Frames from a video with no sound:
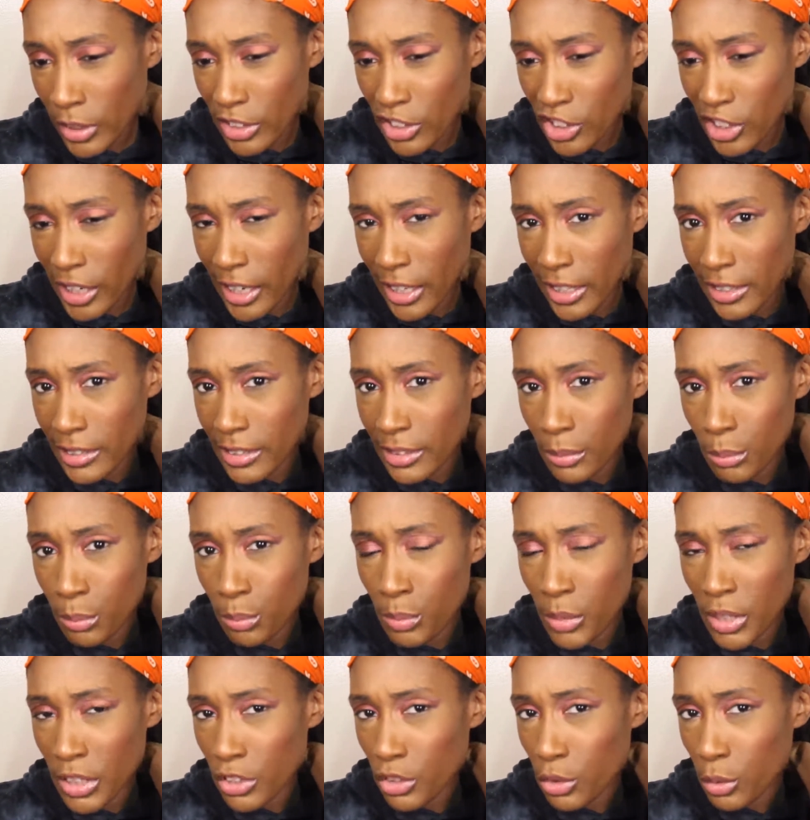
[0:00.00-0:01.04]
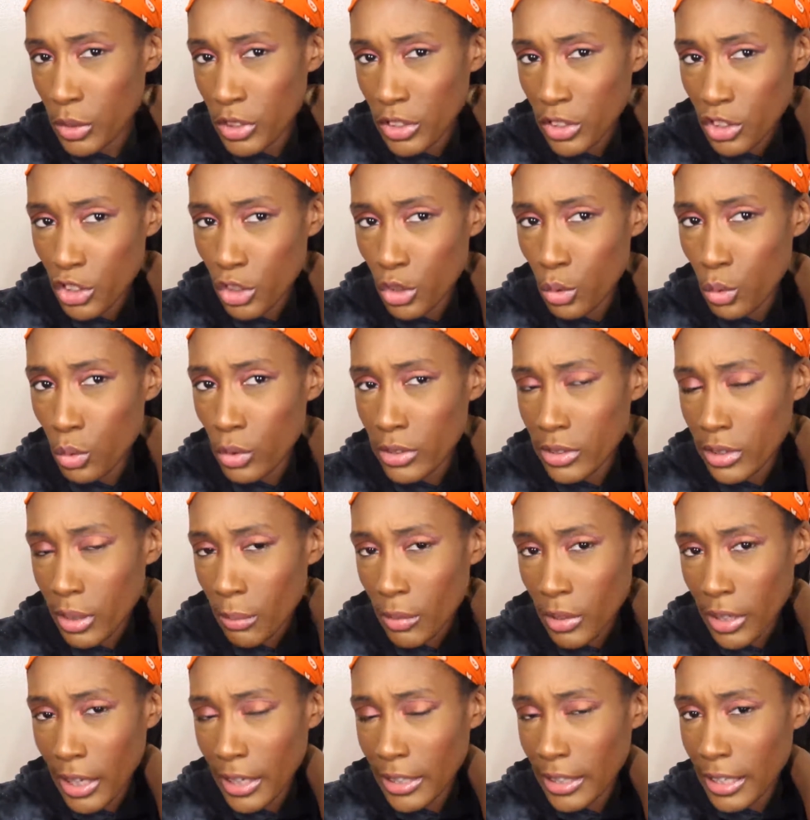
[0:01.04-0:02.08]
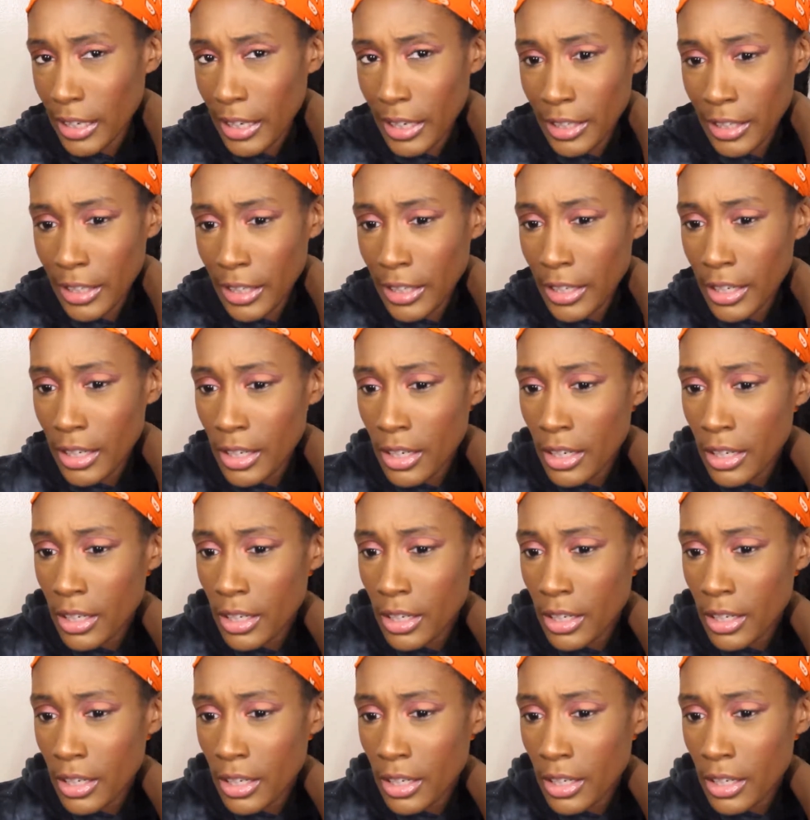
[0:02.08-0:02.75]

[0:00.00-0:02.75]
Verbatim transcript: Enchanted Mysteries 2 or something like that, I think.